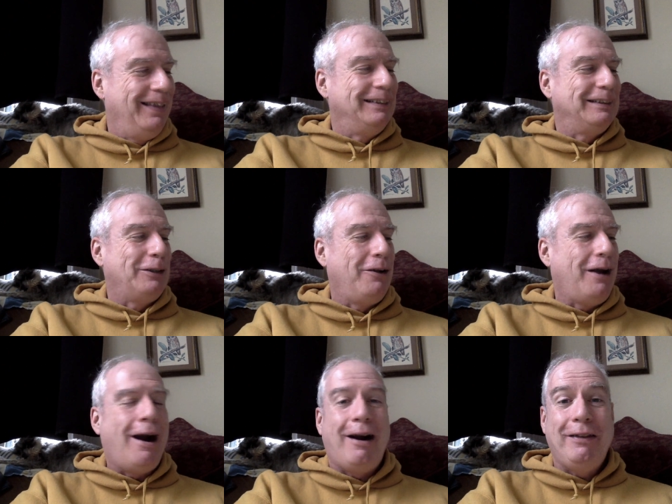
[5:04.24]
this is called
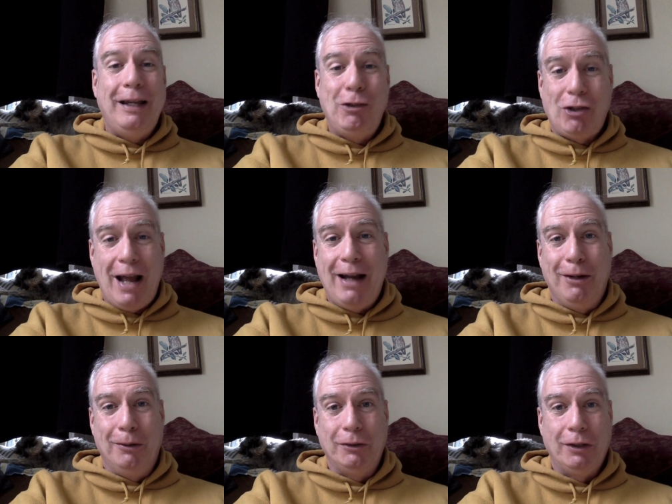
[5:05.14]
Are They
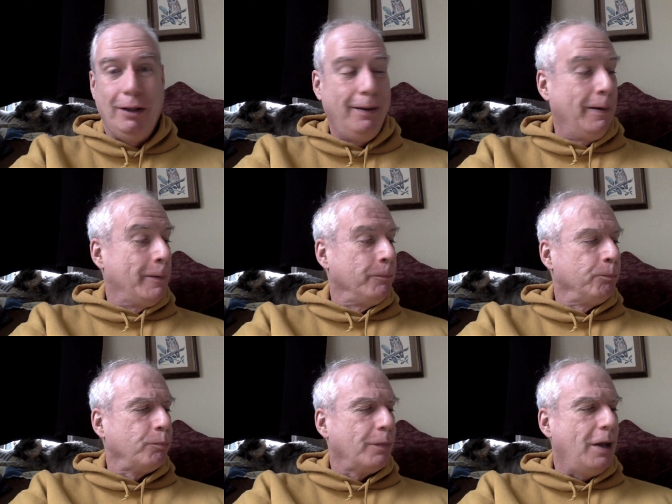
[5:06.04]
Shadows?
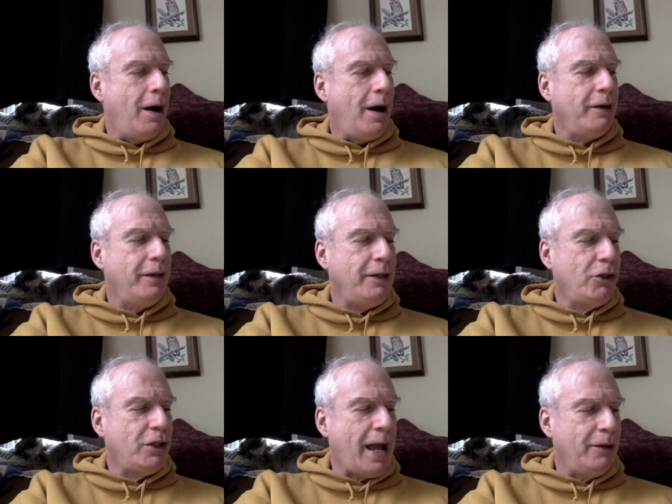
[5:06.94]
Are they
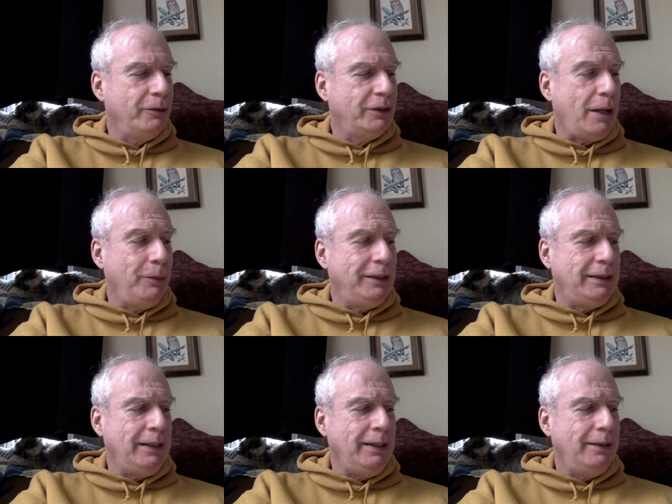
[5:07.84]
shadows that we
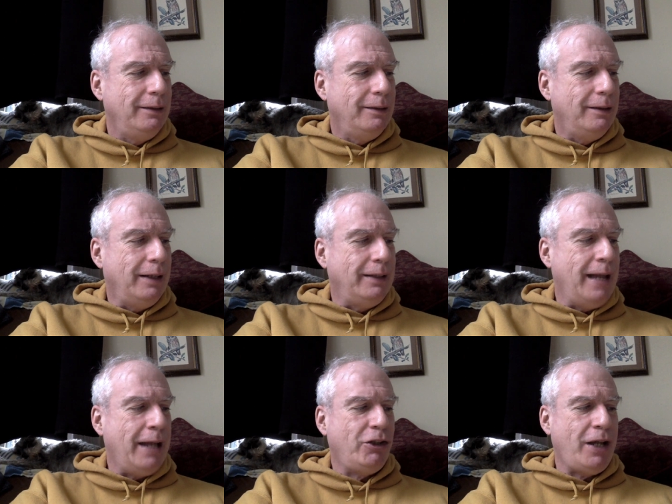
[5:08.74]
see? And
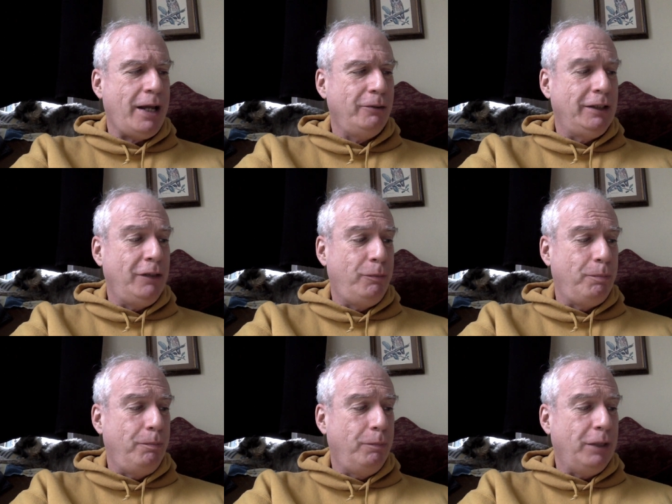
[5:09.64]
can shadows give
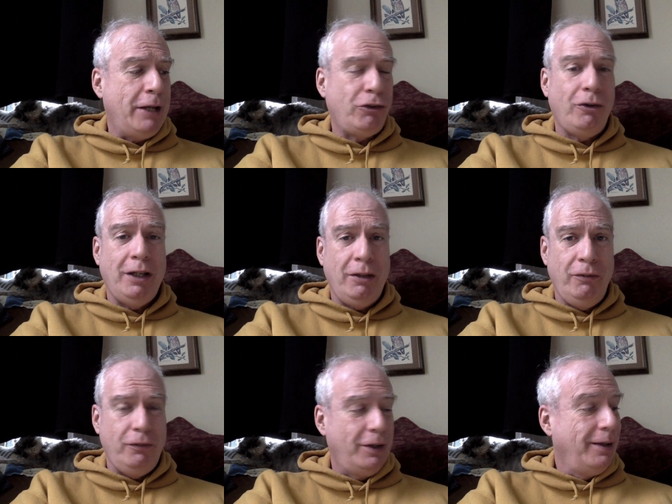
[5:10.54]
pleasure
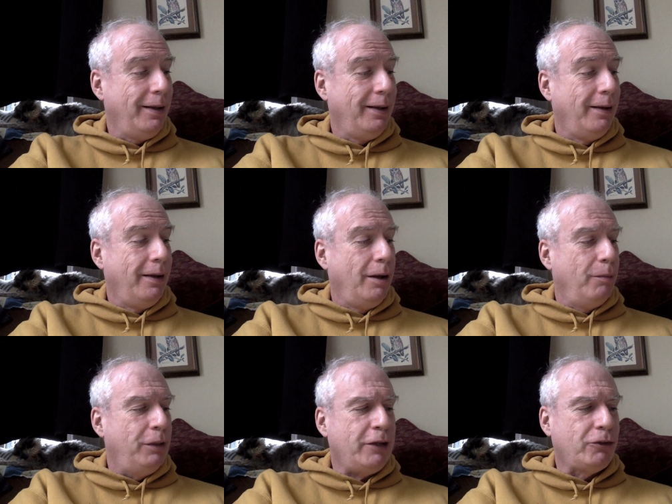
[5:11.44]
give?
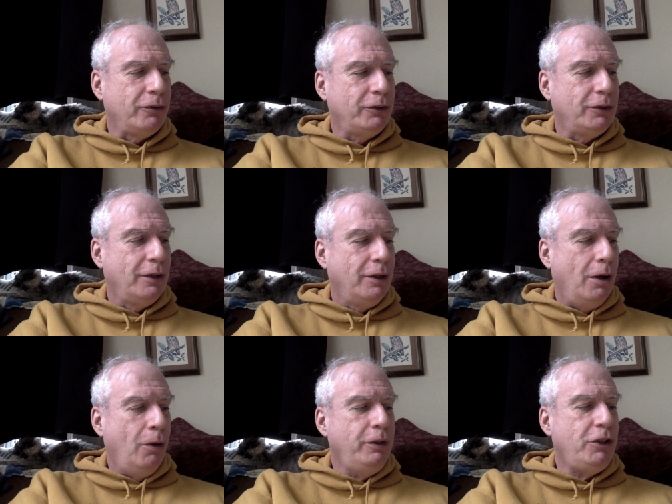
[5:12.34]
Pleasures
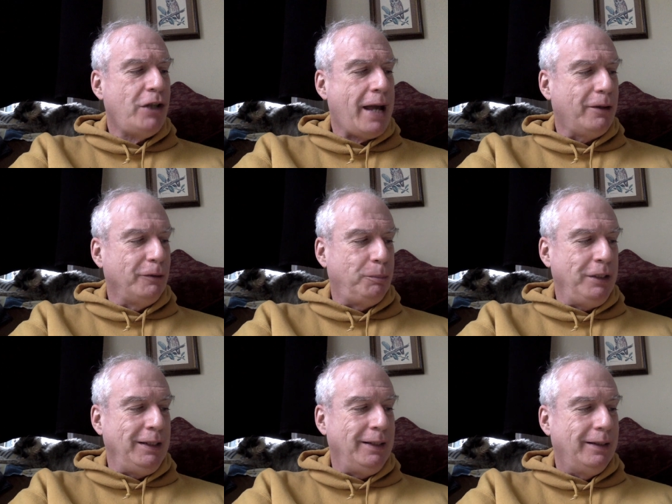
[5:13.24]
only shadows
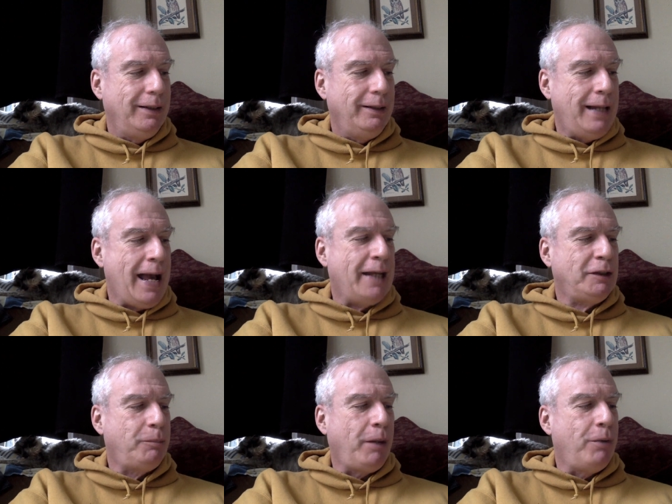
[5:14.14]
be,
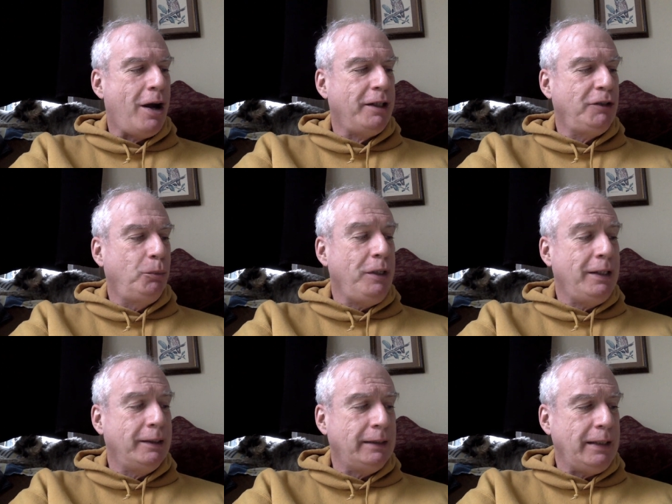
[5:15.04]
cast by bodies we
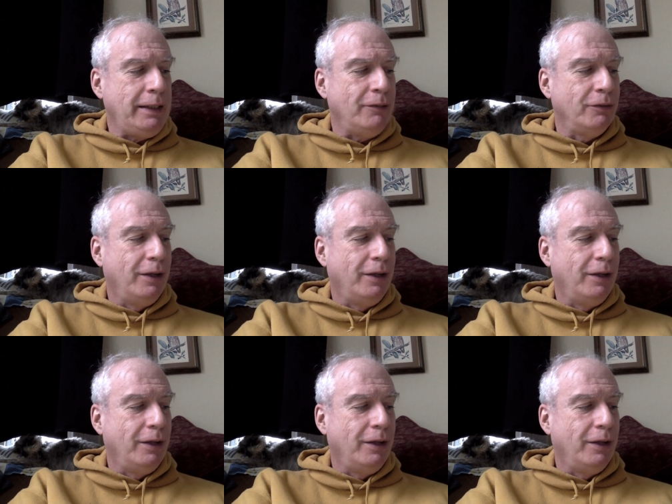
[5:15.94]
conceive,